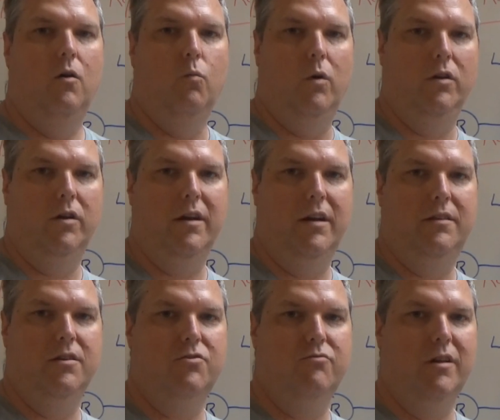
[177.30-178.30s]
When looking at
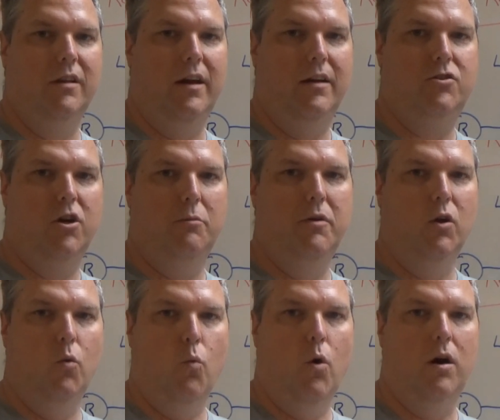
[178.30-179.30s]
this relay,
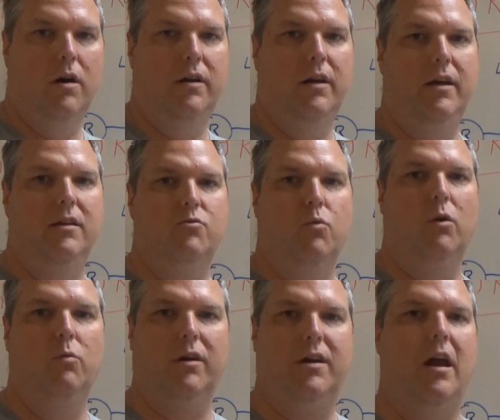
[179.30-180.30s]
terminal one is where
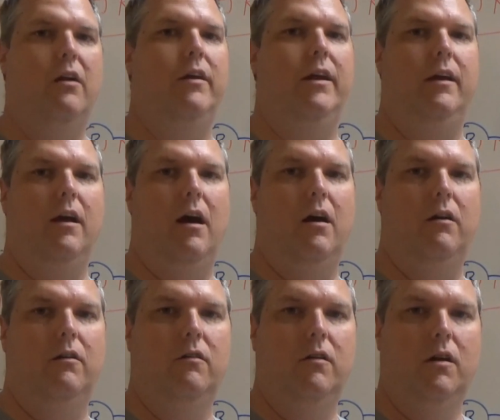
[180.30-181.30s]
we're carrying our